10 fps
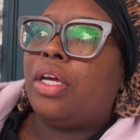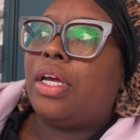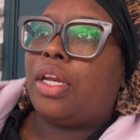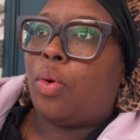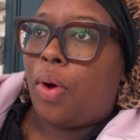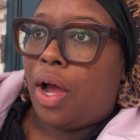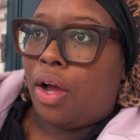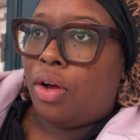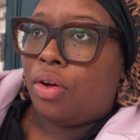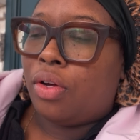in a
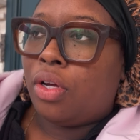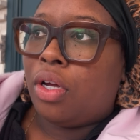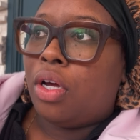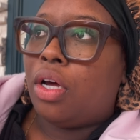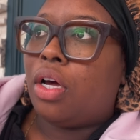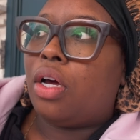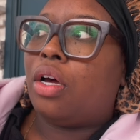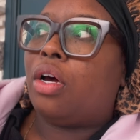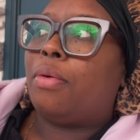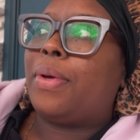while
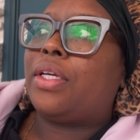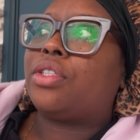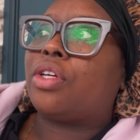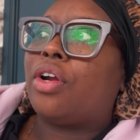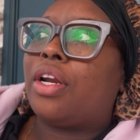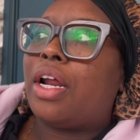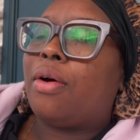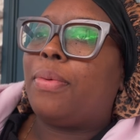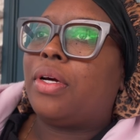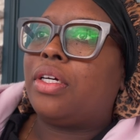um it started
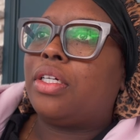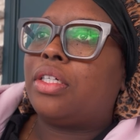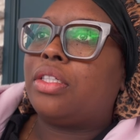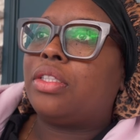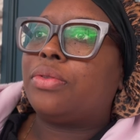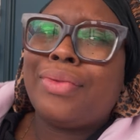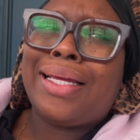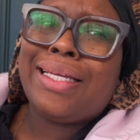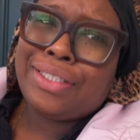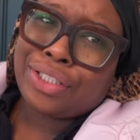out because
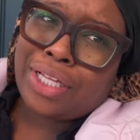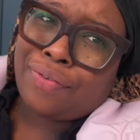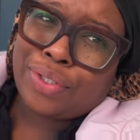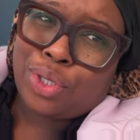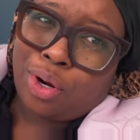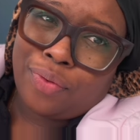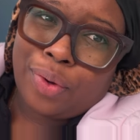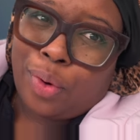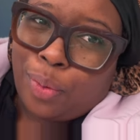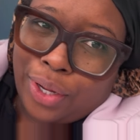let's just have a talk
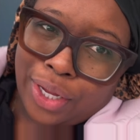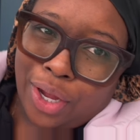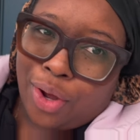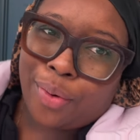real quick y'all